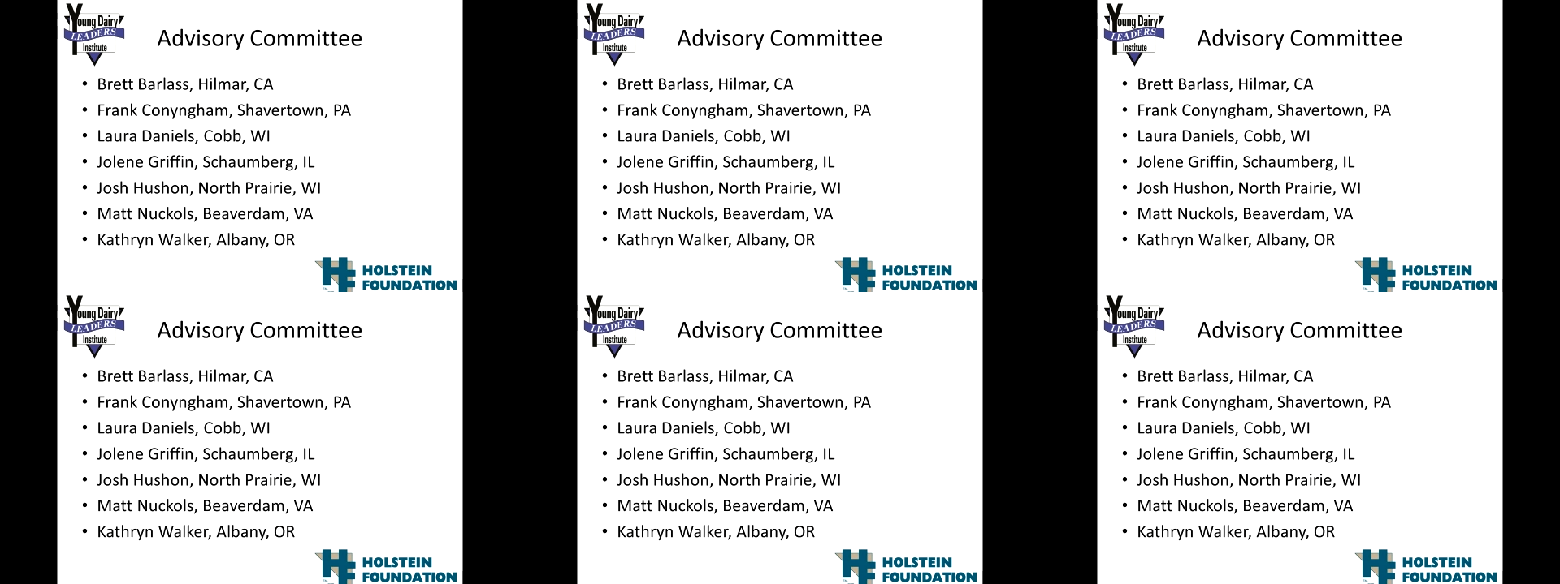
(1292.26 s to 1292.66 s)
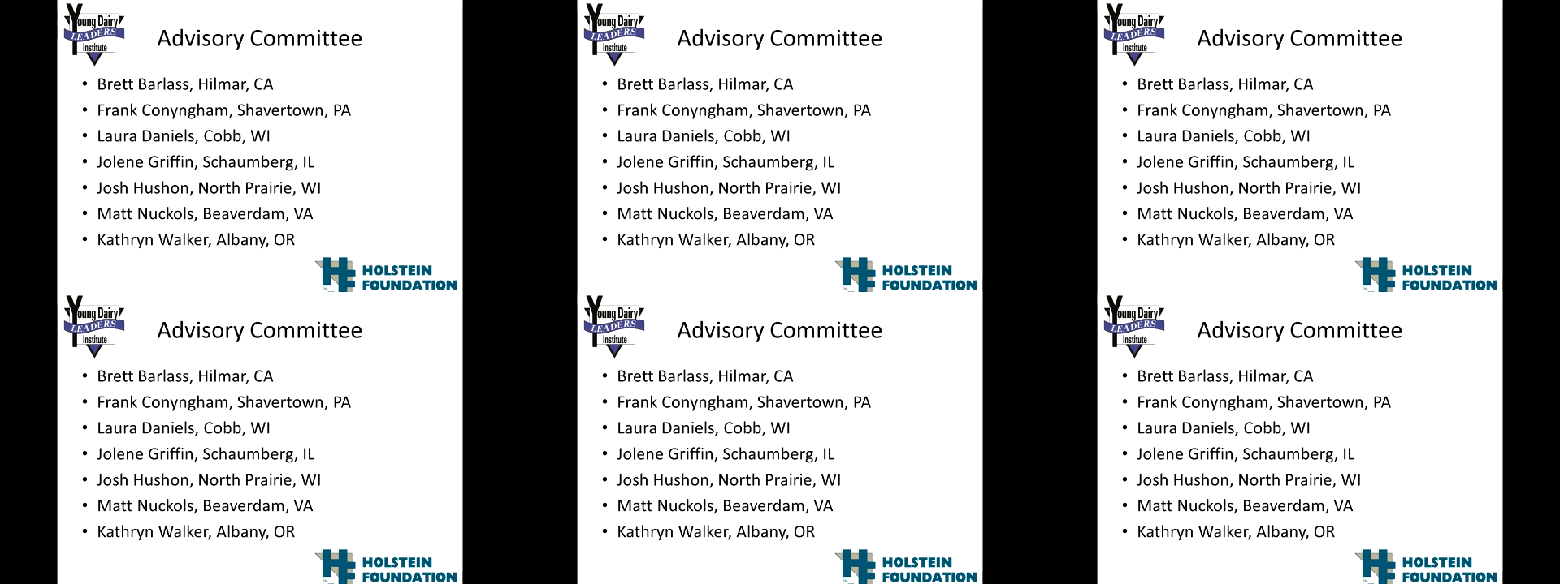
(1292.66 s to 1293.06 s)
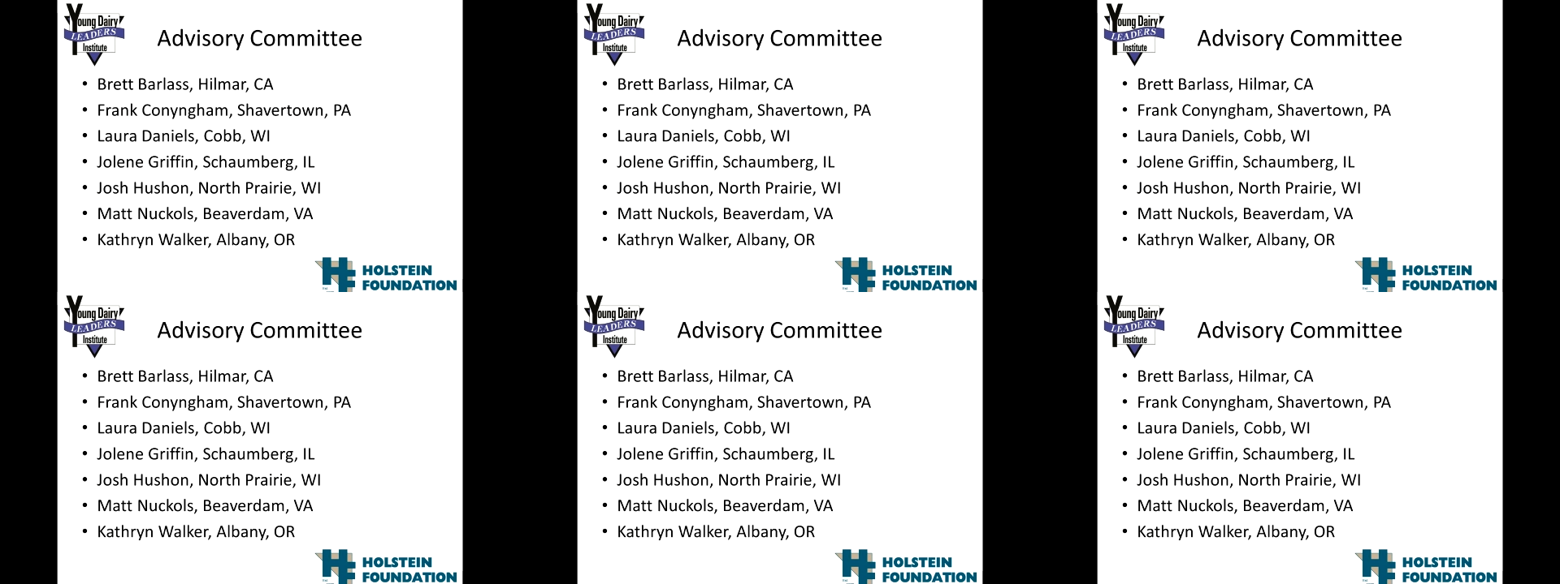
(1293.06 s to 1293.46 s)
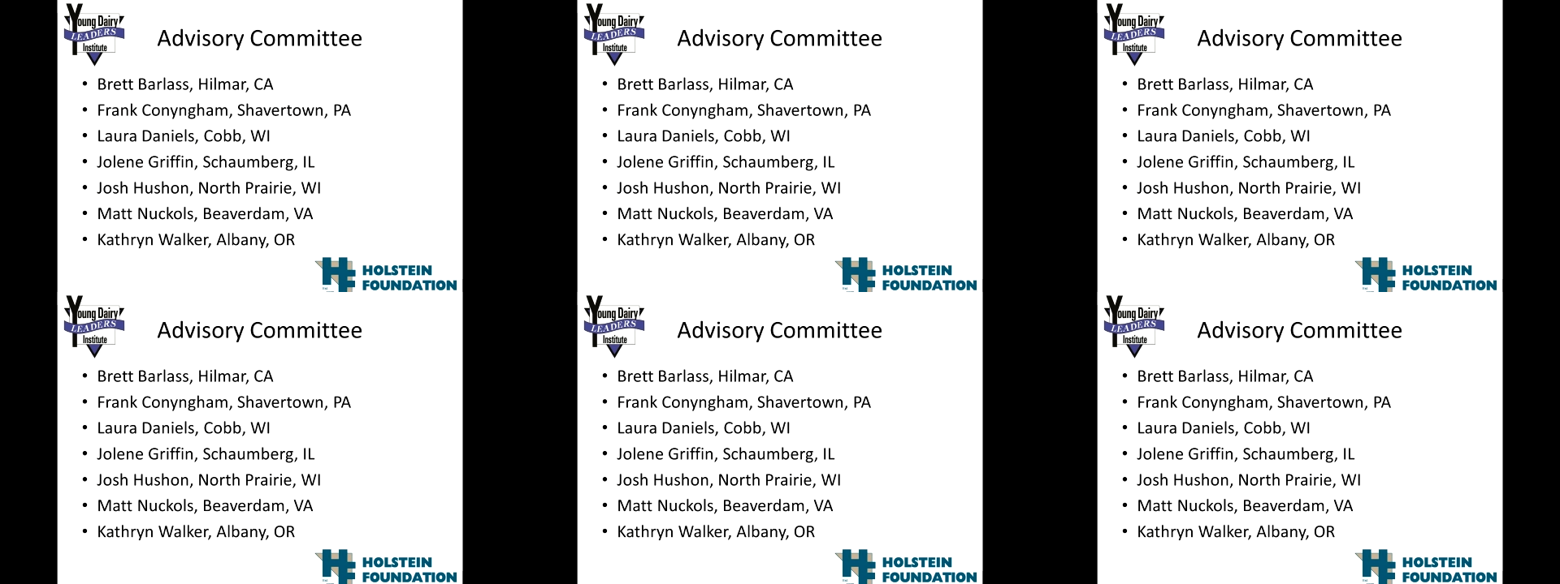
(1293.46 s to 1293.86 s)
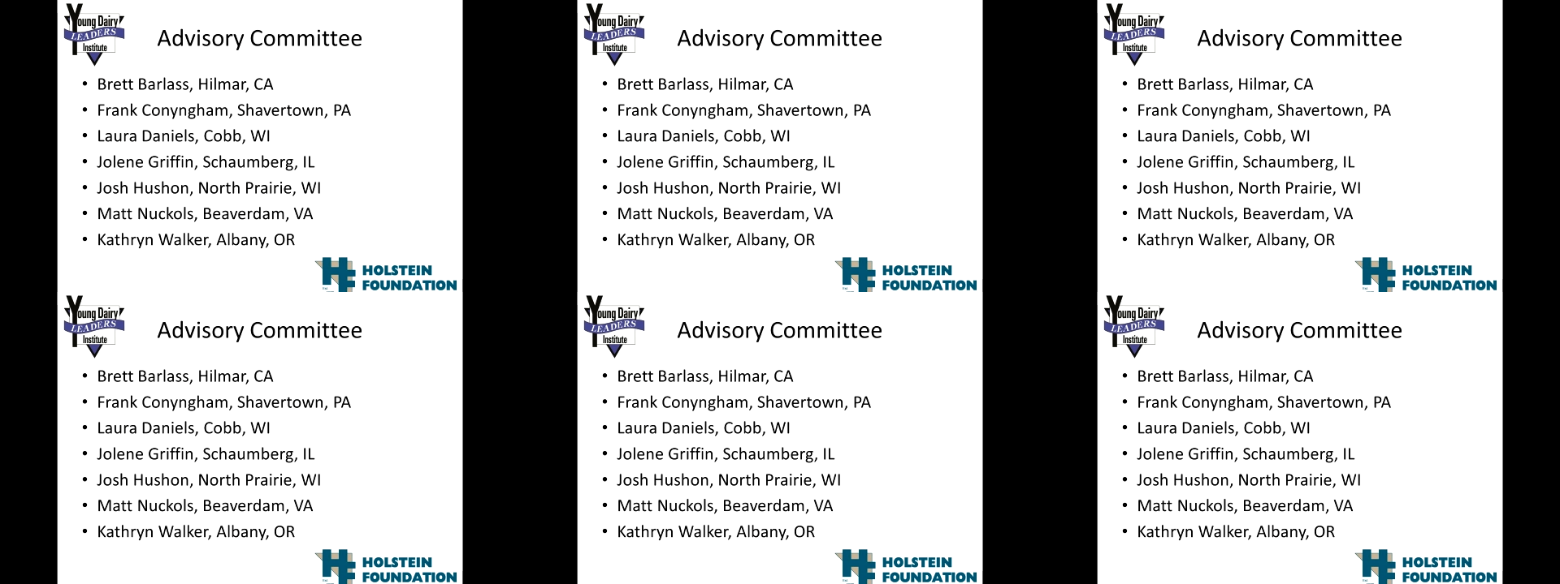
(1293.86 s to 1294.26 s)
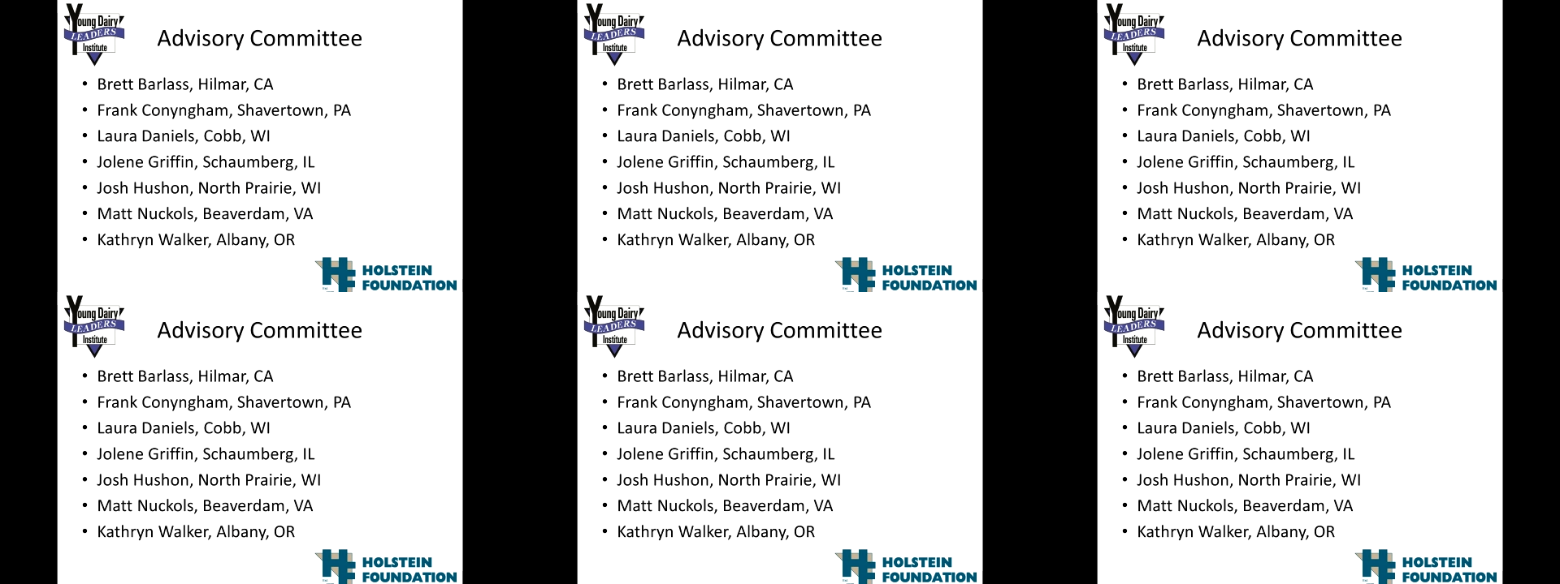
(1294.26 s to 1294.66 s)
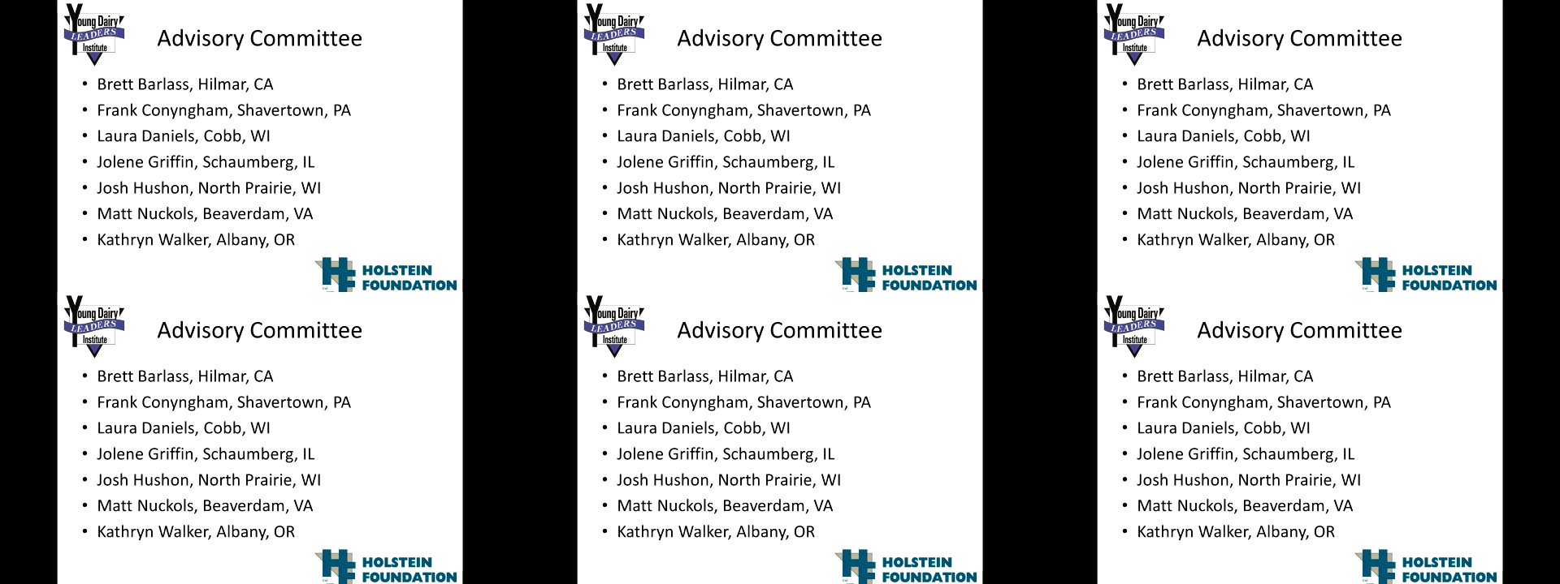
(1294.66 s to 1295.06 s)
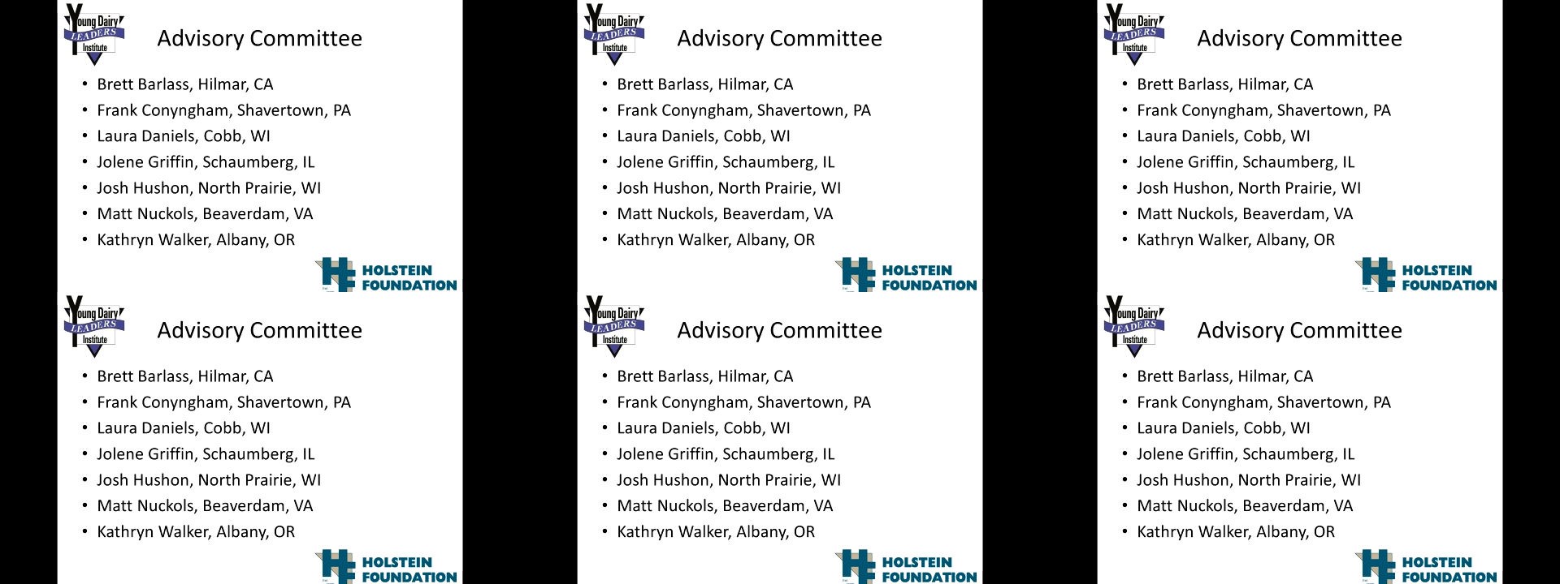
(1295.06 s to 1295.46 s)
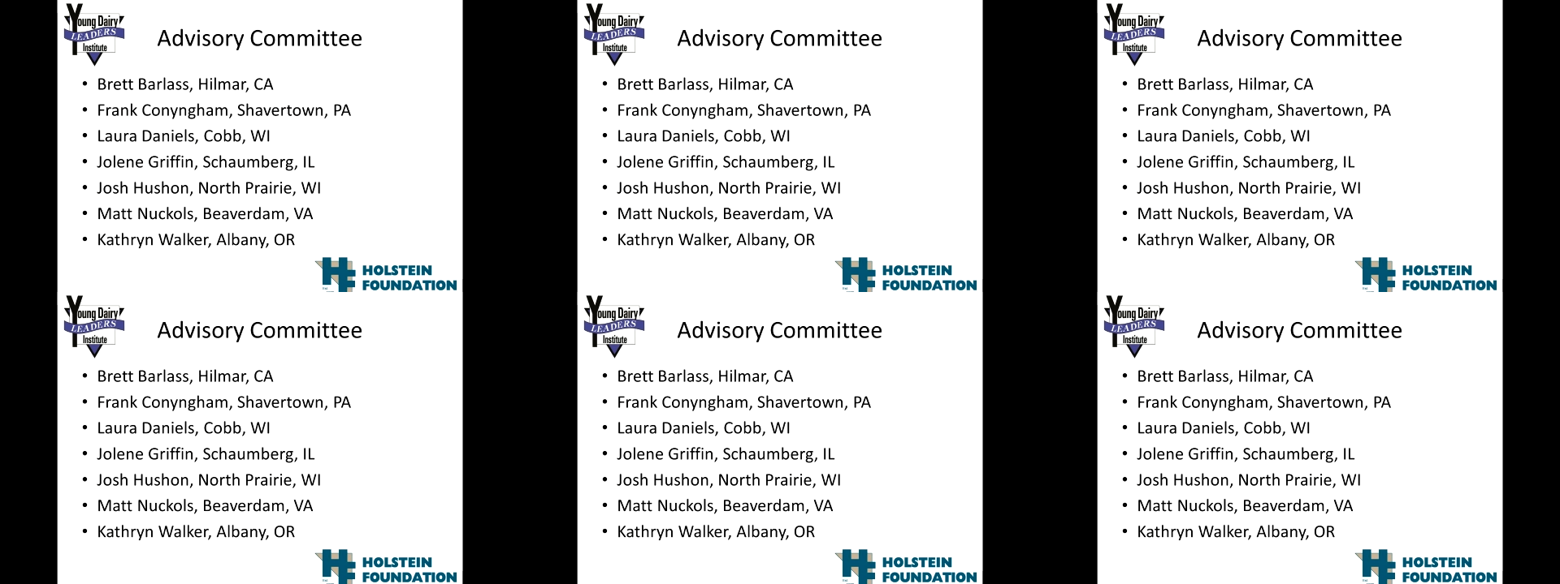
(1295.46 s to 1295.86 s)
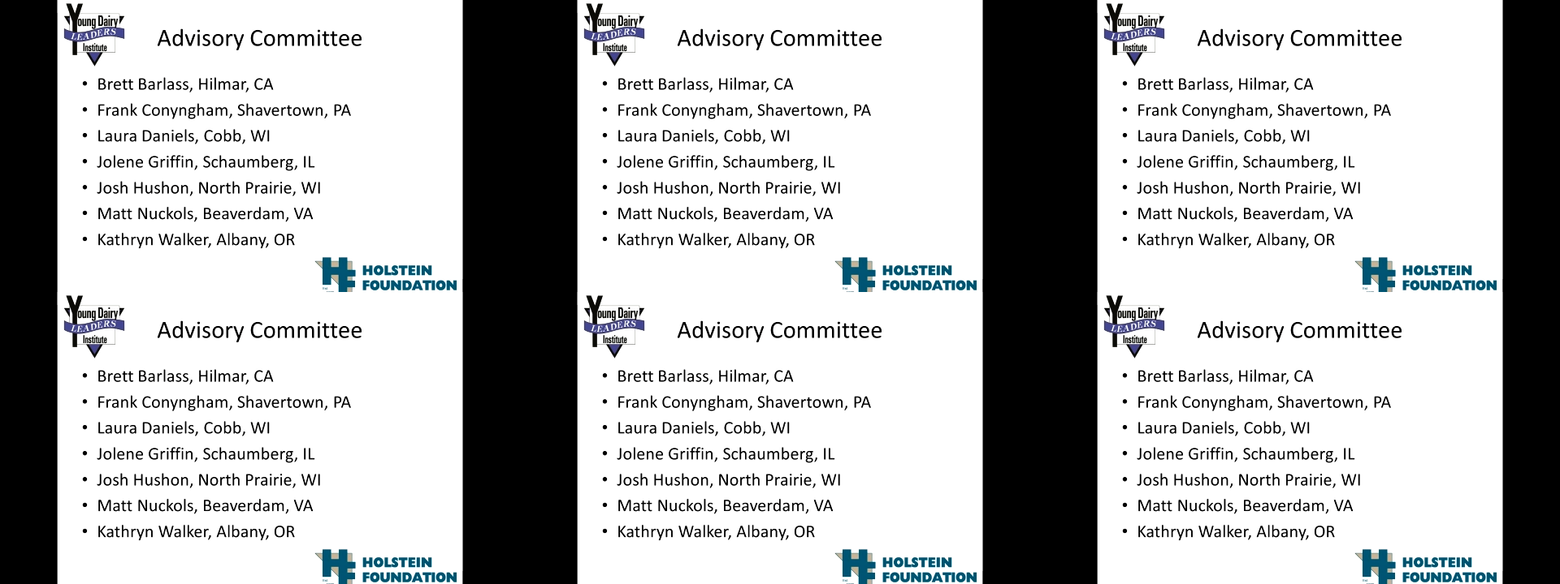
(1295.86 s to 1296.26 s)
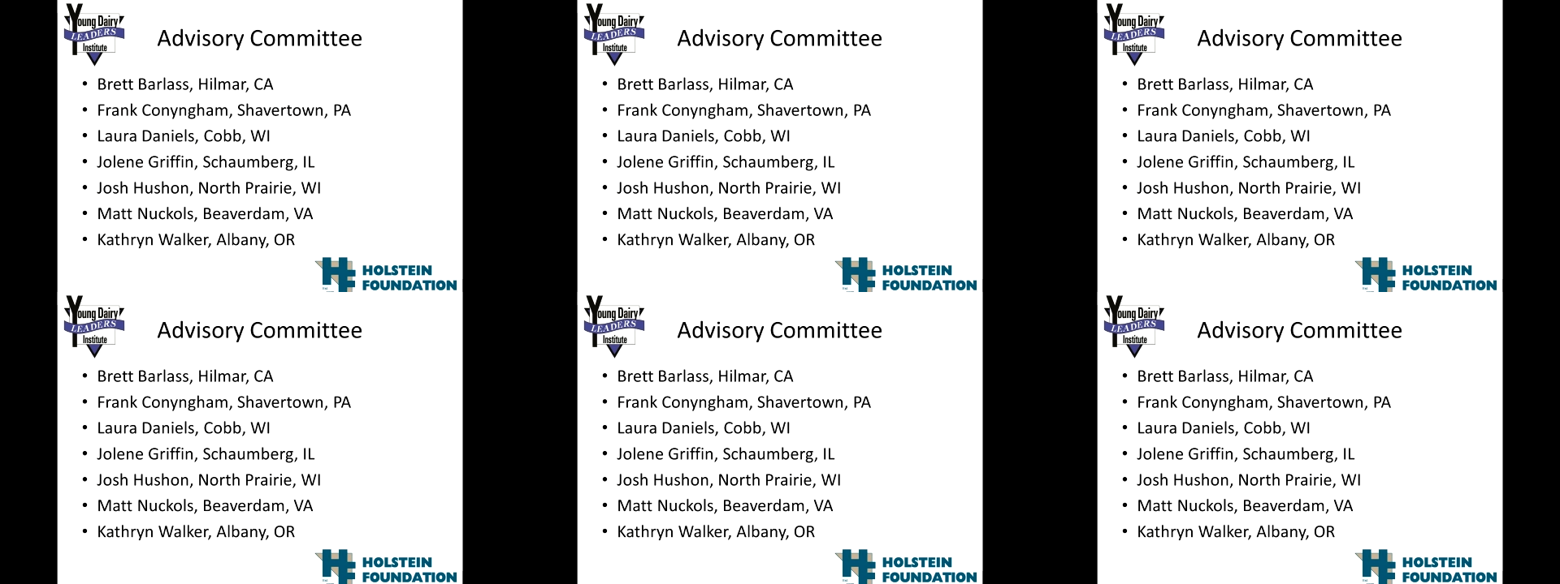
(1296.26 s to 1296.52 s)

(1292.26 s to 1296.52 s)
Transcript: [unreadable: no face in view]